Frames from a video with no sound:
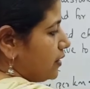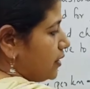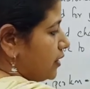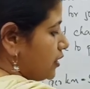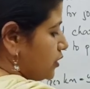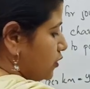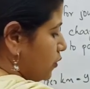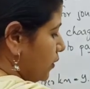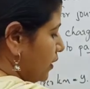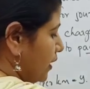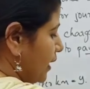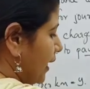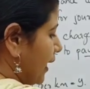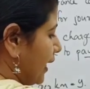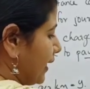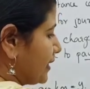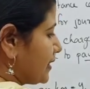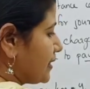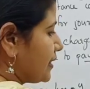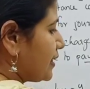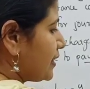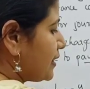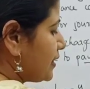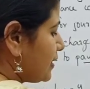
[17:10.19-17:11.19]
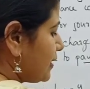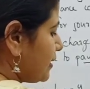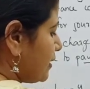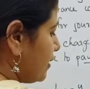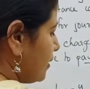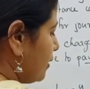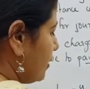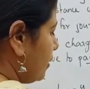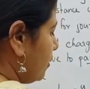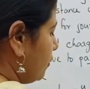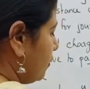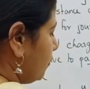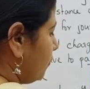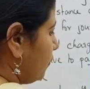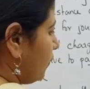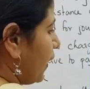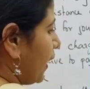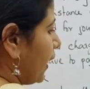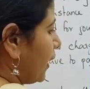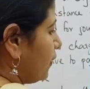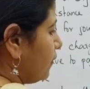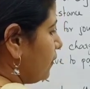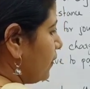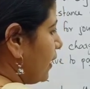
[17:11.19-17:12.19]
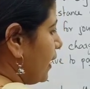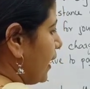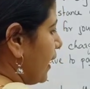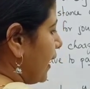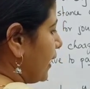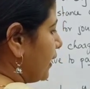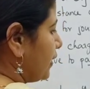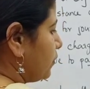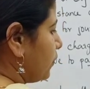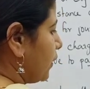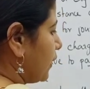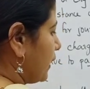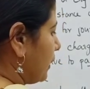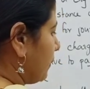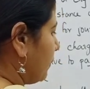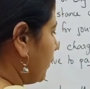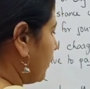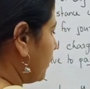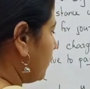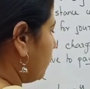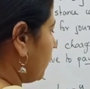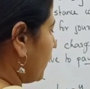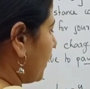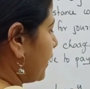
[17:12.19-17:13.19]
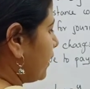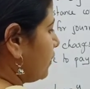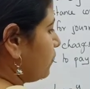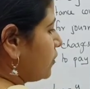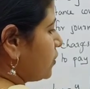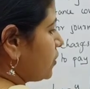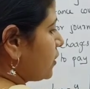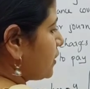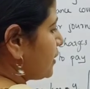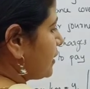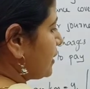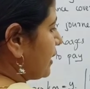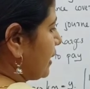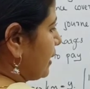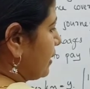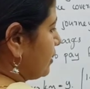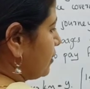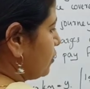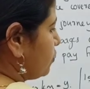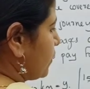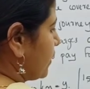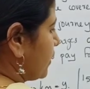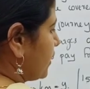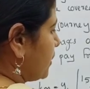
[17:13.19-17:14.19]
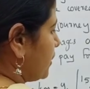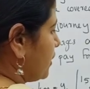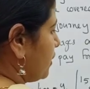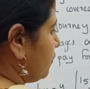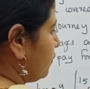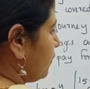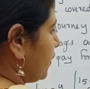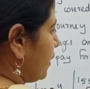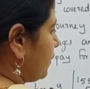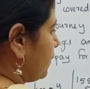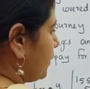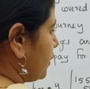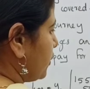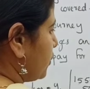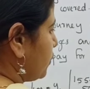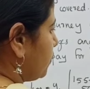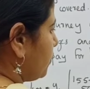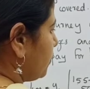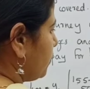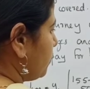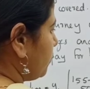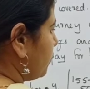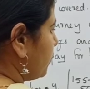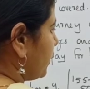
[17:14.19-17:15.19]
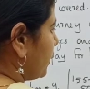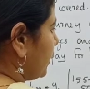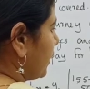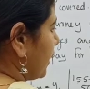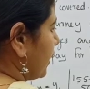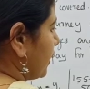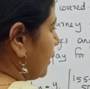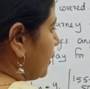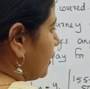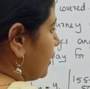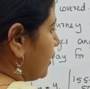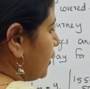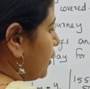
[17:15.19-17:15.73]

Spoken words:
So here x is 5 and what about y, which is 10, 25 into 10.